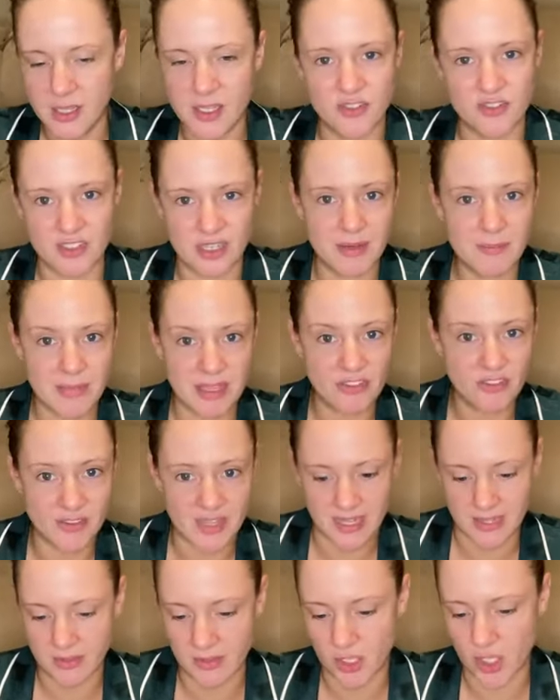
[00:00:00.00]
She didn't mention
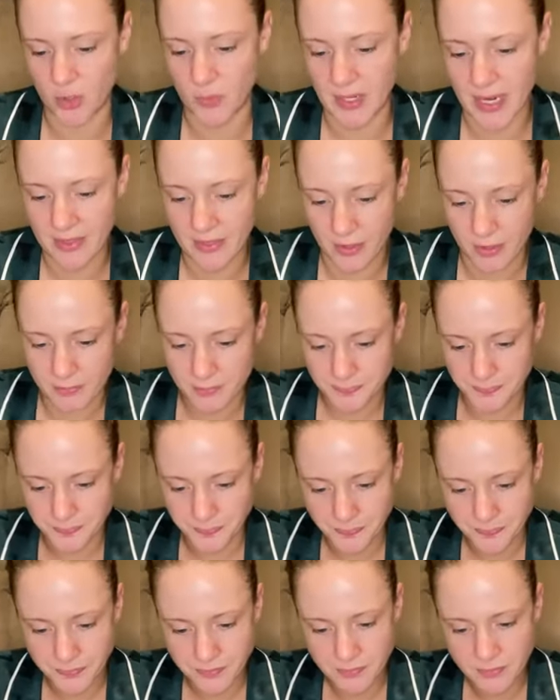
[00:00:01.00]
that in the Q&A
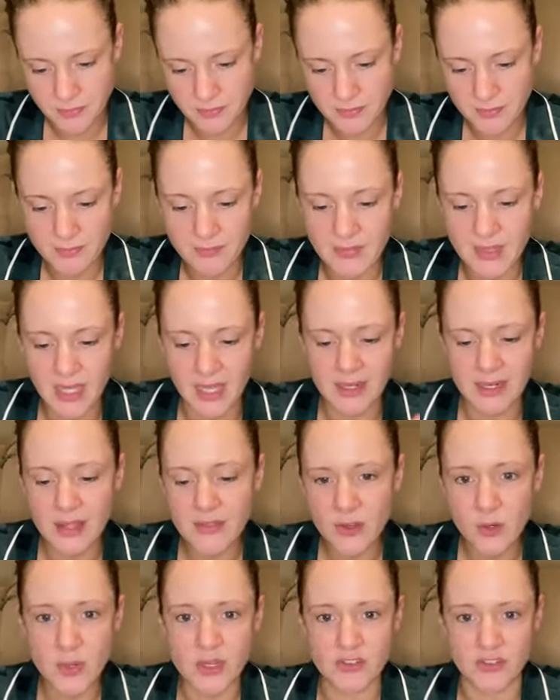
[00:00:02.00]
though.
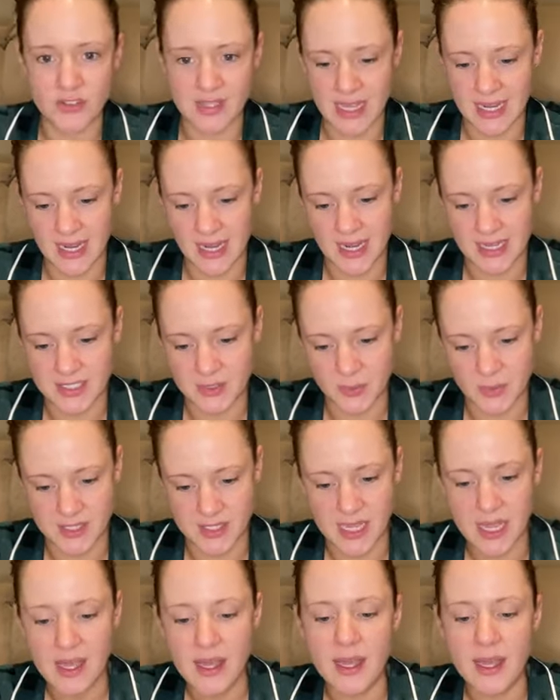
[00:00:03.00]
Another question they asked was,